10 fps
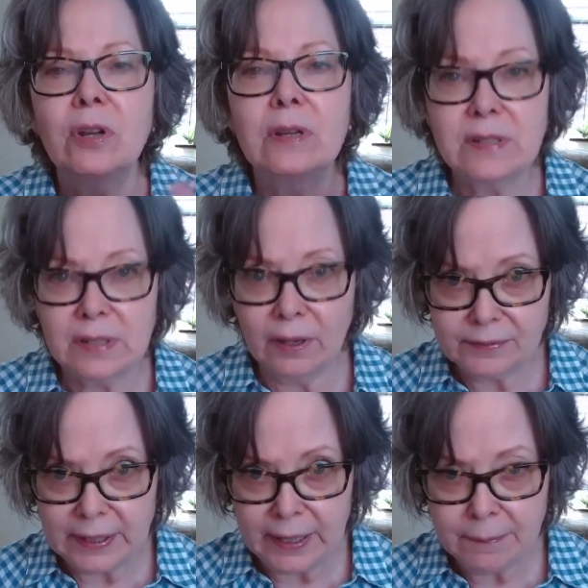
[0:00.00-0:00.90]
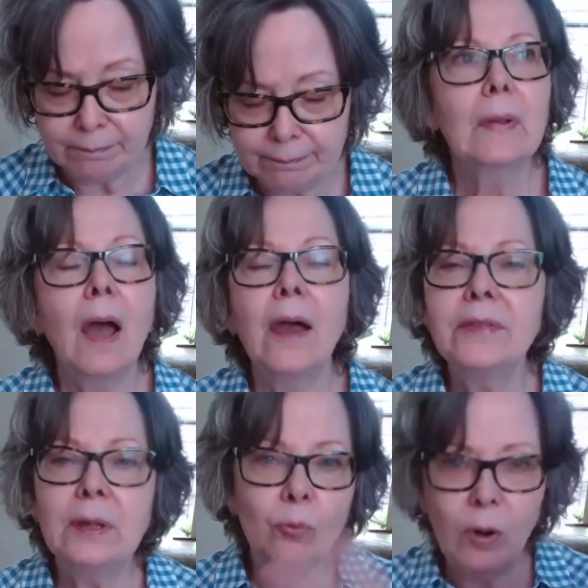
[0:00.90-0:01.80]
a self-tape, I
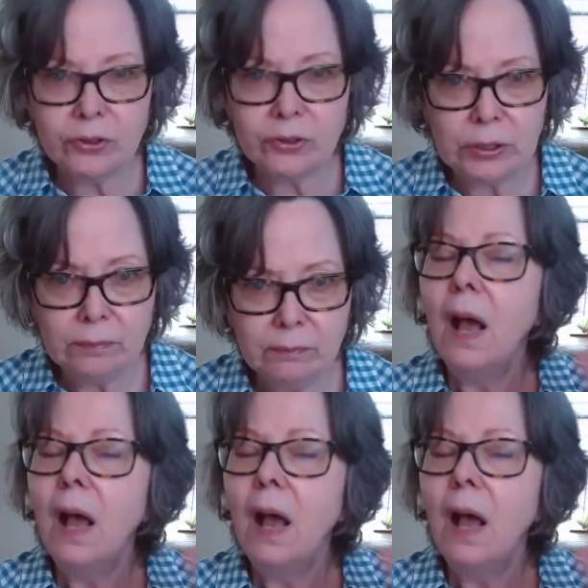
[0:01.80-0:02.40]
then watch it.